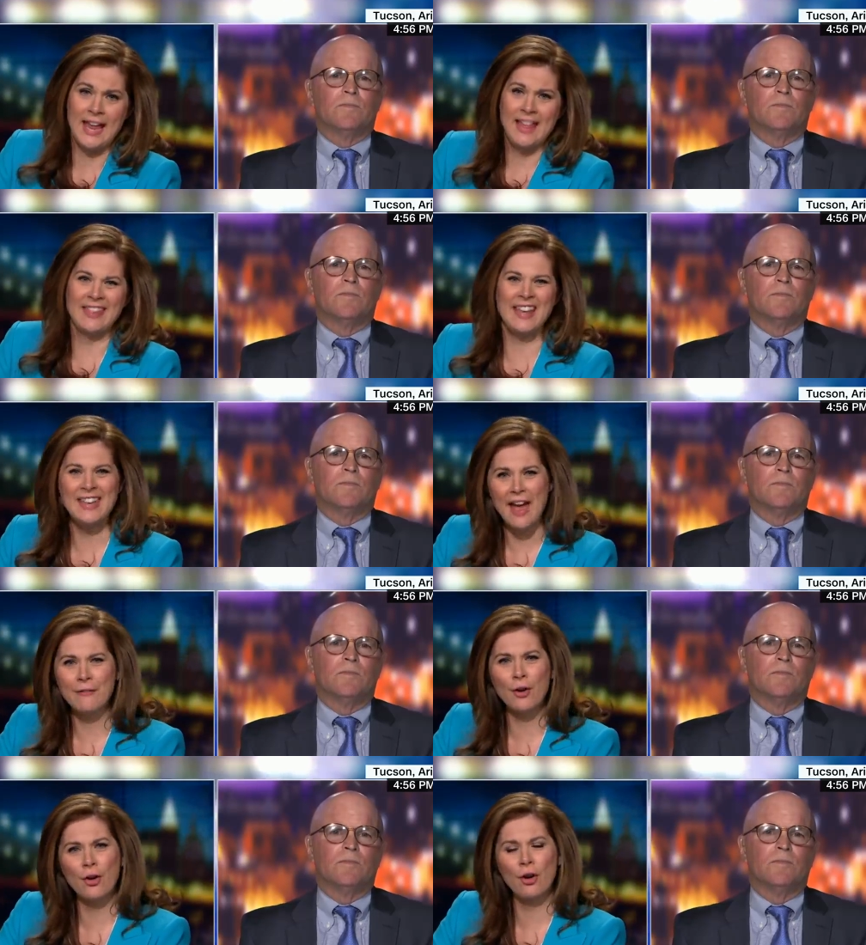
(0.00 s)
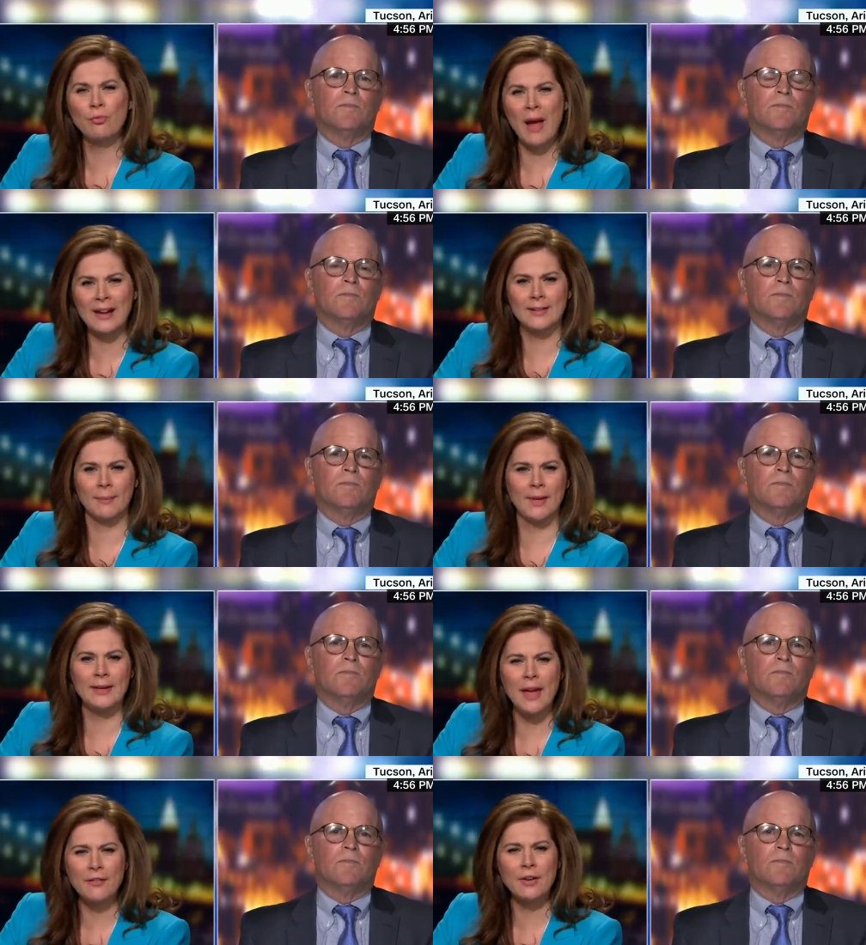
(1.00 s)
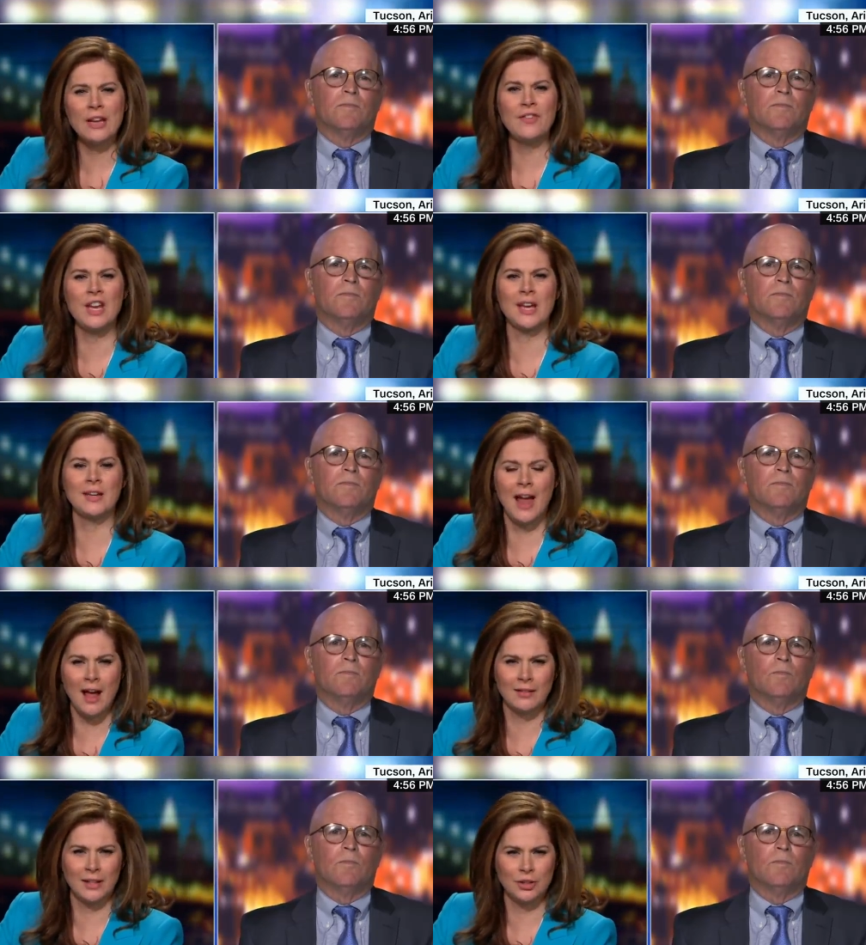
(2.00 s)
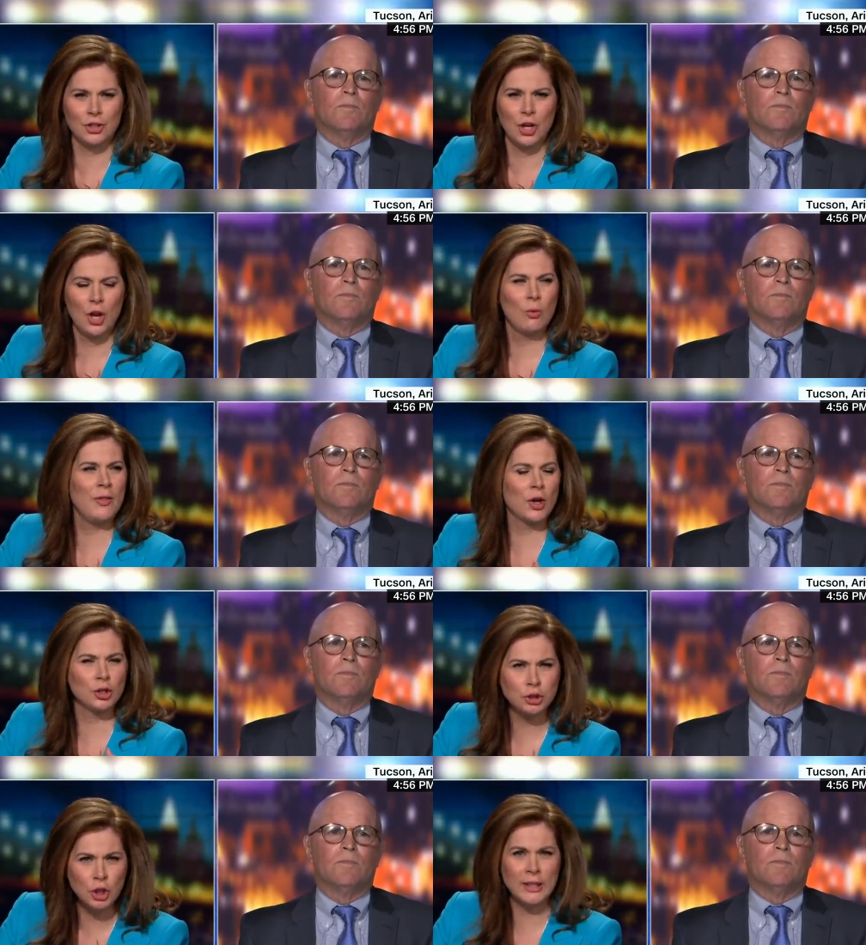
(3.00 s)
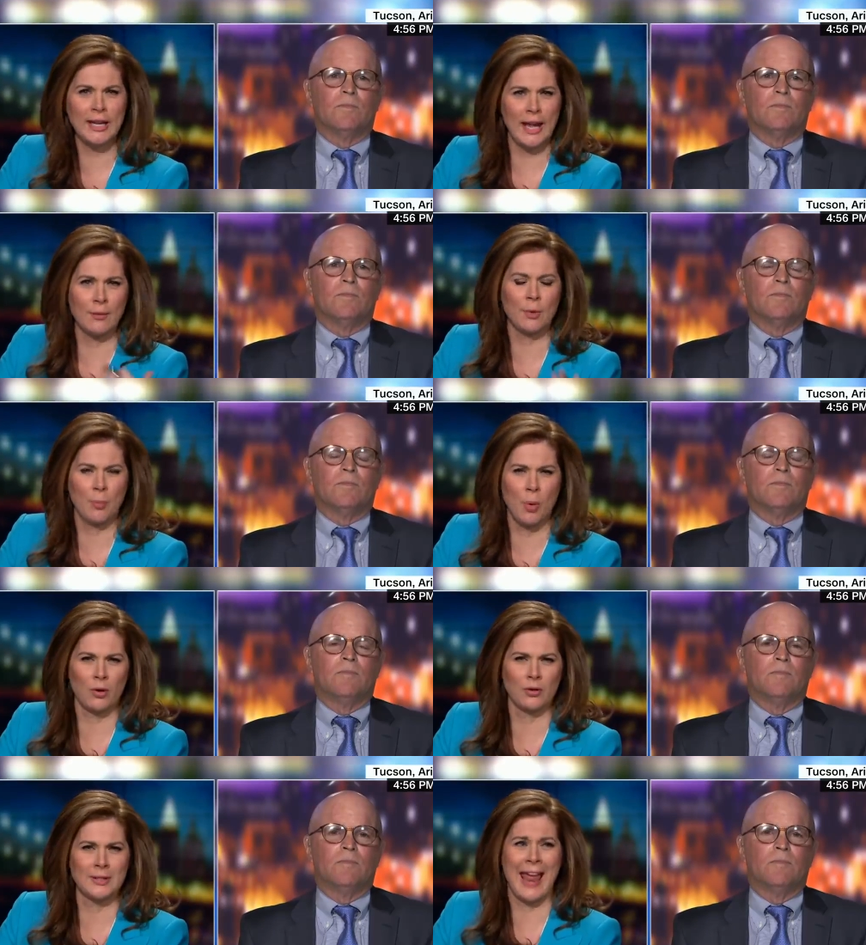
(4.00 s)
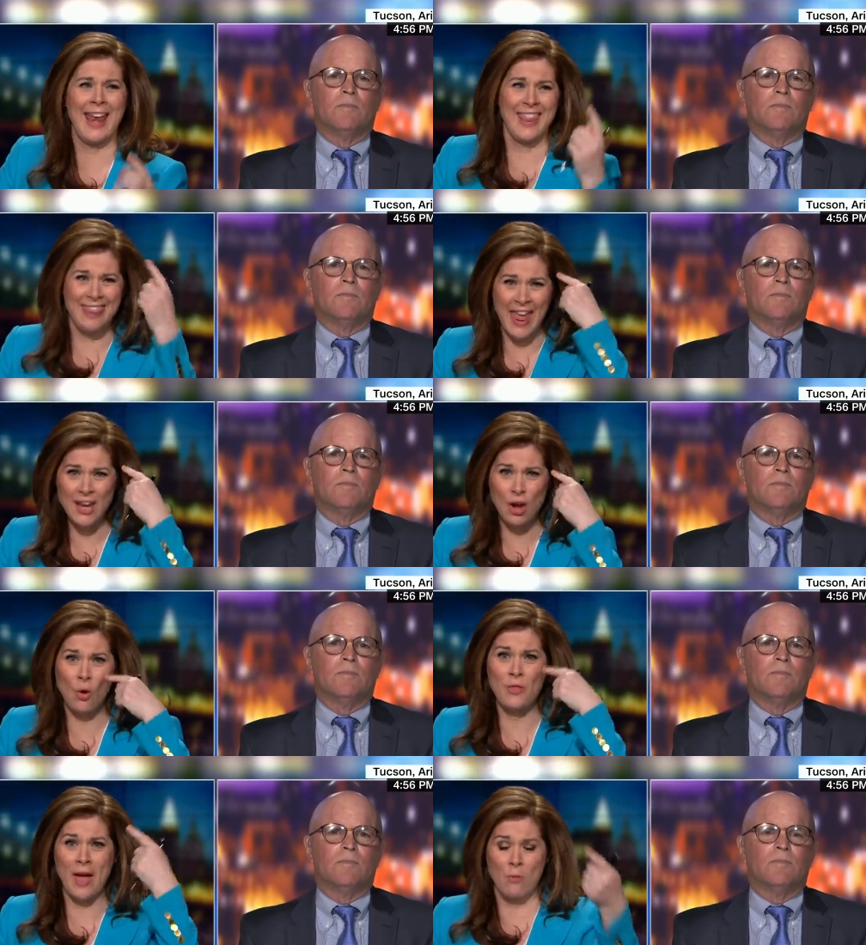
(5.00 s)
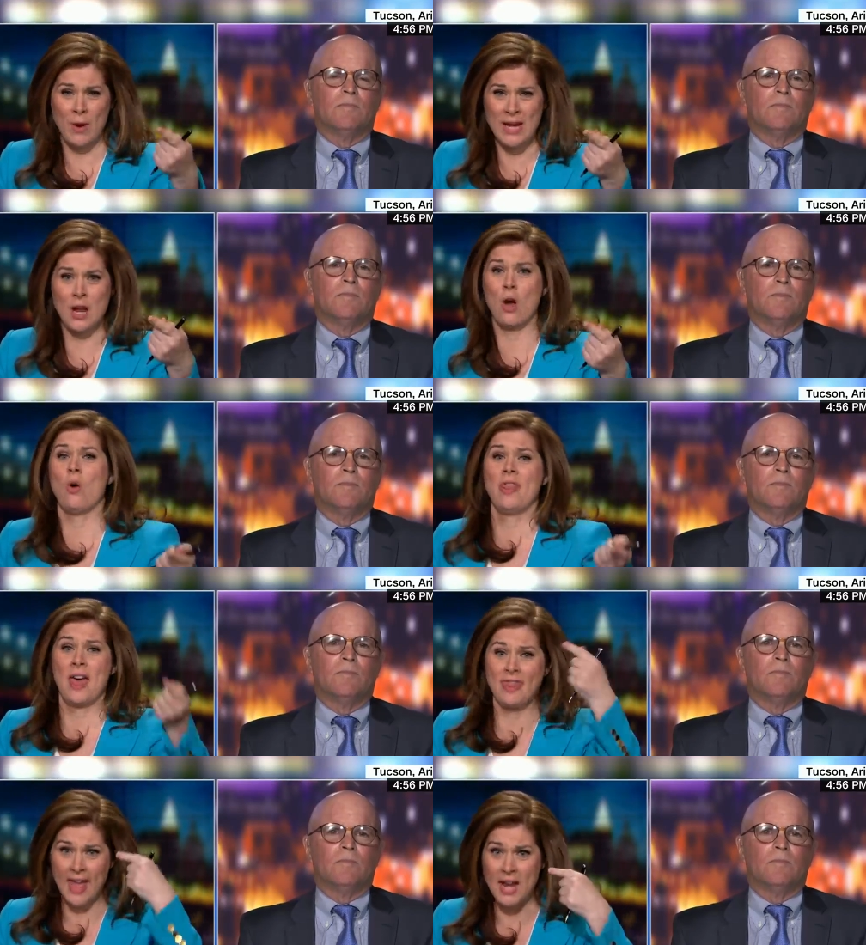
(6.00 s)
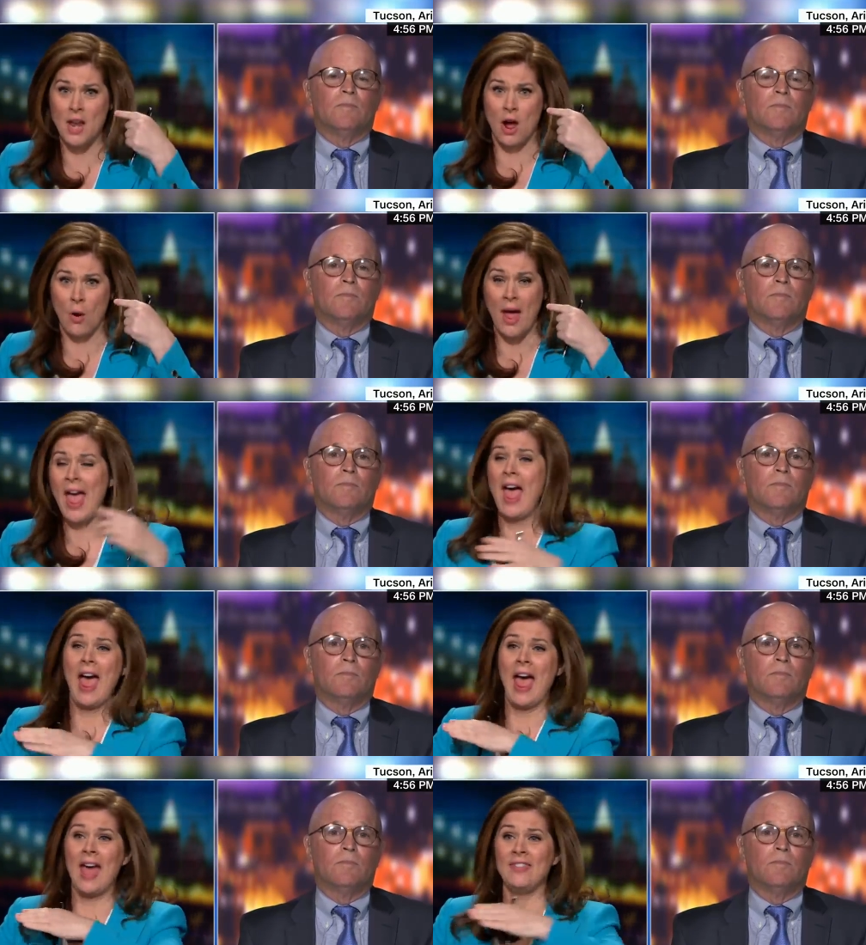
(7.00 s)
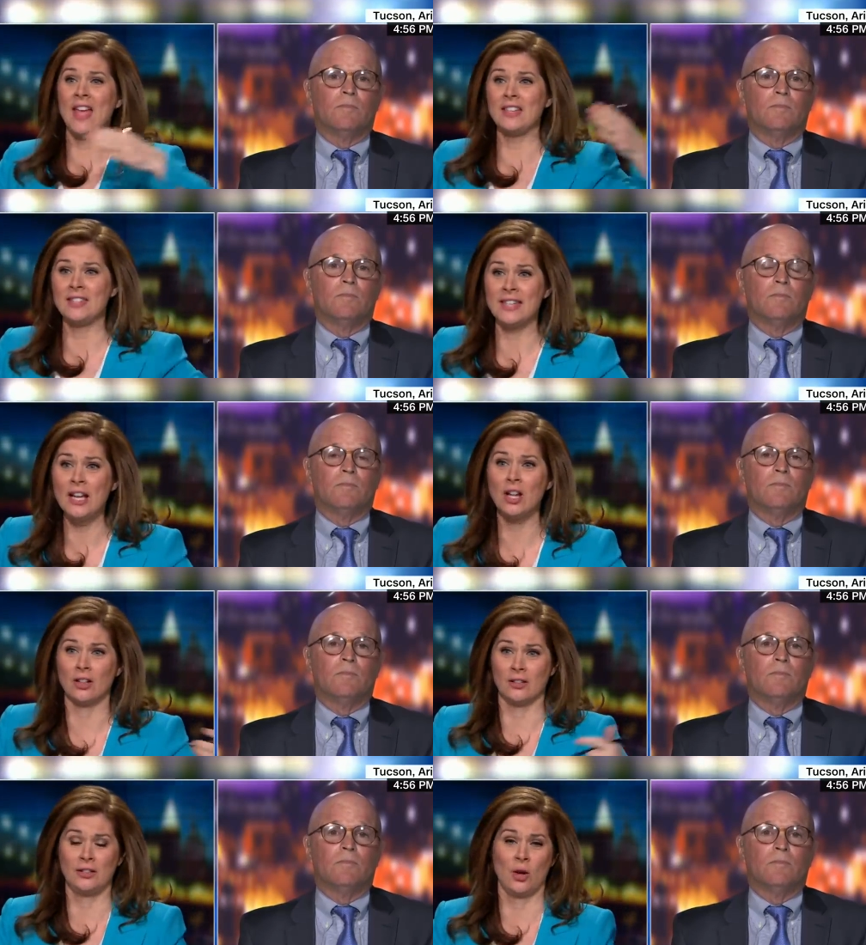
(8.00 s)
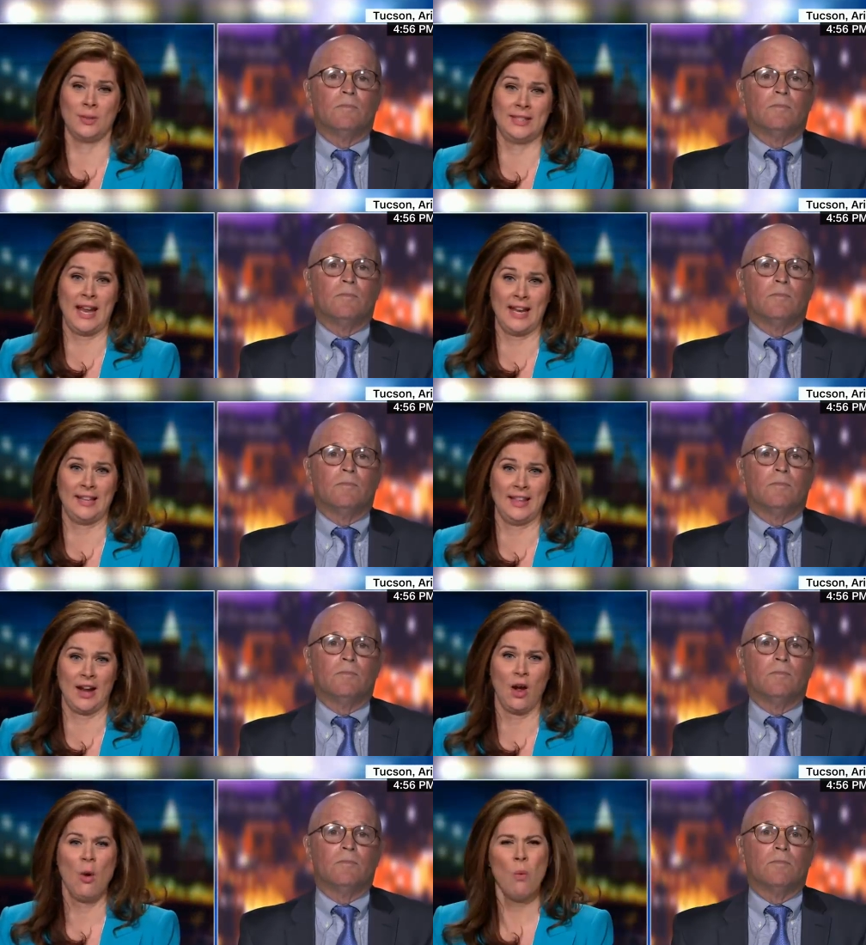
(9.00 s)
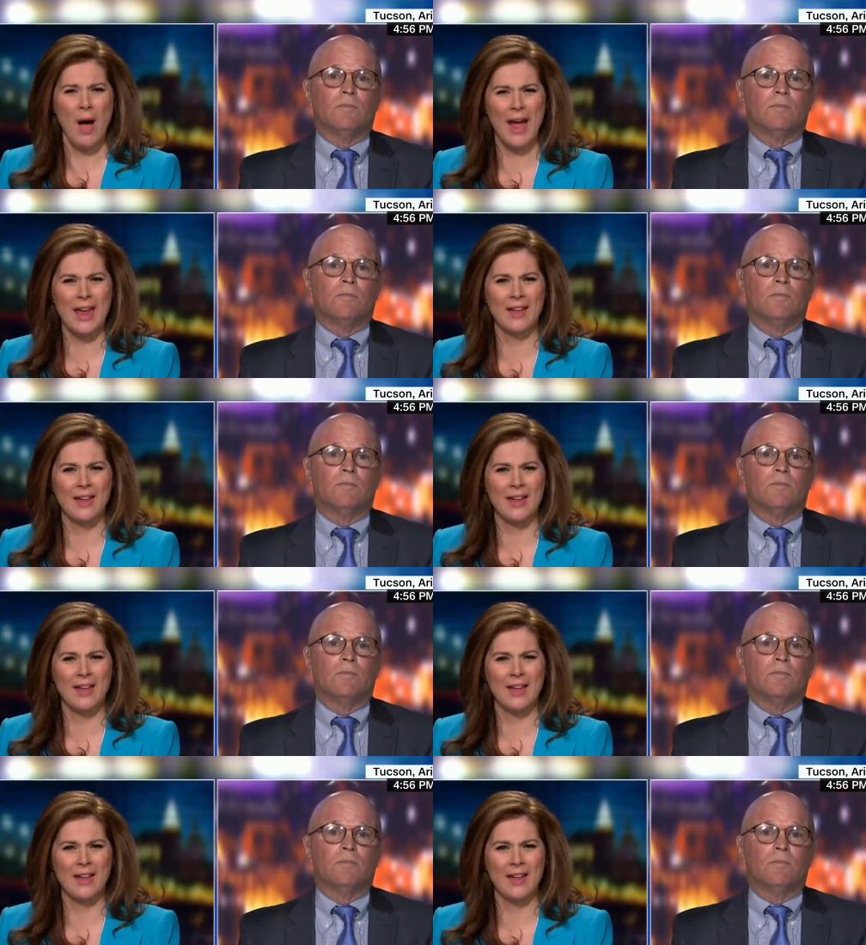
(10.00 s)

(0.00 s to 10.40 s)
Speaker 1: They never correct him. They never even acknowledge when they're looking at reporters and they know that we know that they know and they still don't say anything. Why?